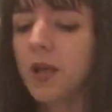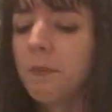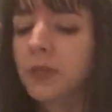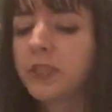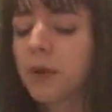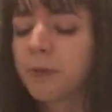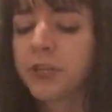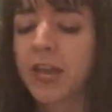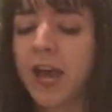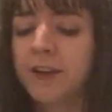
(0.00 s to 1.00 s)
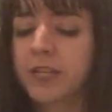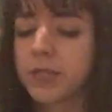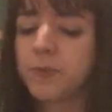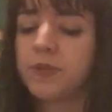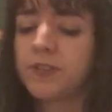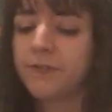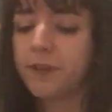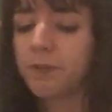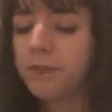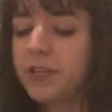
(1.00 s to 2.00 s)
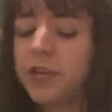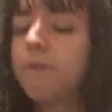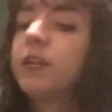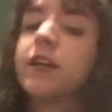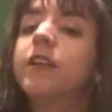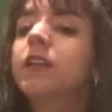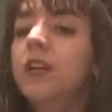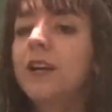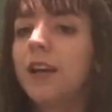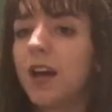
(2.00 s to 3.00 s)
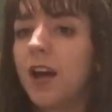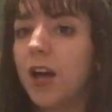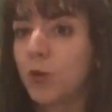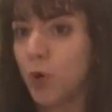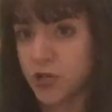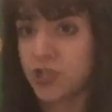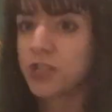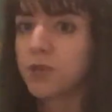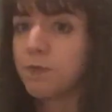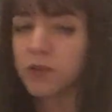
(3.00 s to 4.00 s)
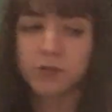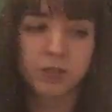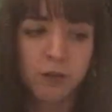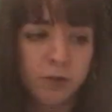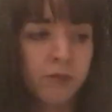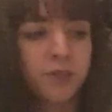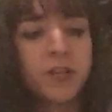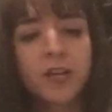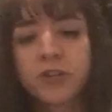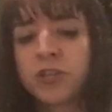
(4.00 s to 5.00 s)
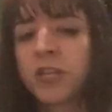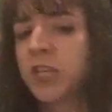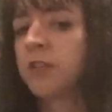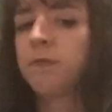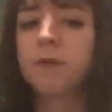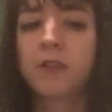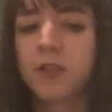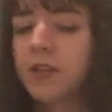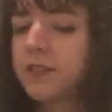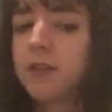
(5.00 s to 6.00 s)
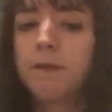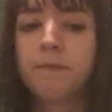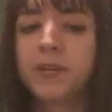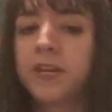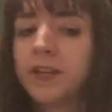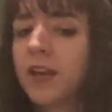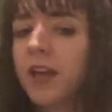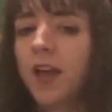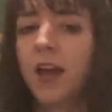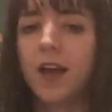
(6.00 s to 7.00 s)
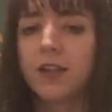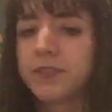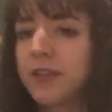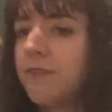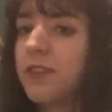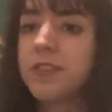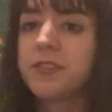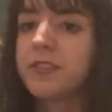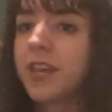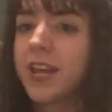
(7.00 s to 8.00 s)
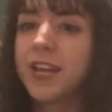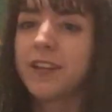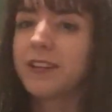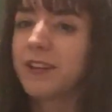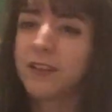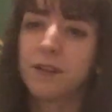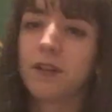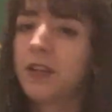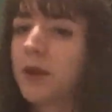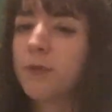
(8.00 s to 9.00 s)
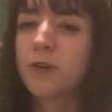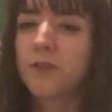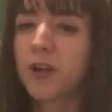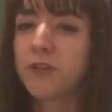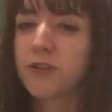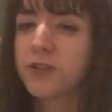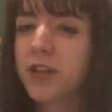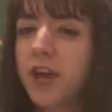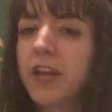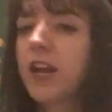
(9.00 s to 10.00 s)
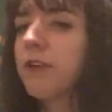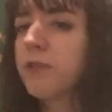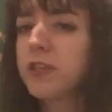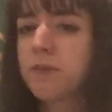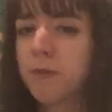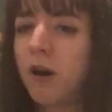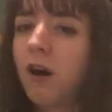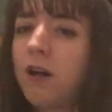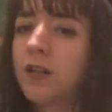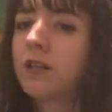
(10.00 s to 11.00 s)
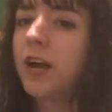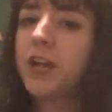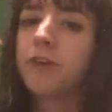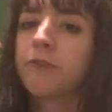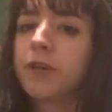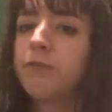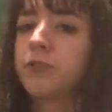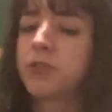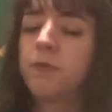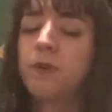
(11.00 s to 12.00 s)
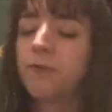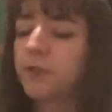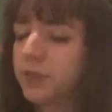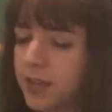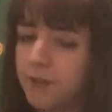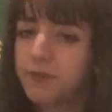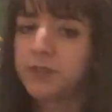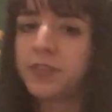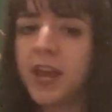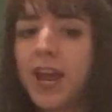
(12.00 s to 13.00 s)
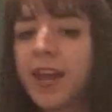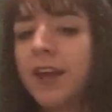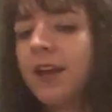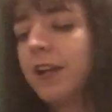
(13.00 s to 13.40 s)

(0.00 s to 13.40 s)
Montgomery County specific media, be it Washington Post local section, Bethesda Beat, Seventh State, a number of others. I read them all. I agree with some of what they have to say.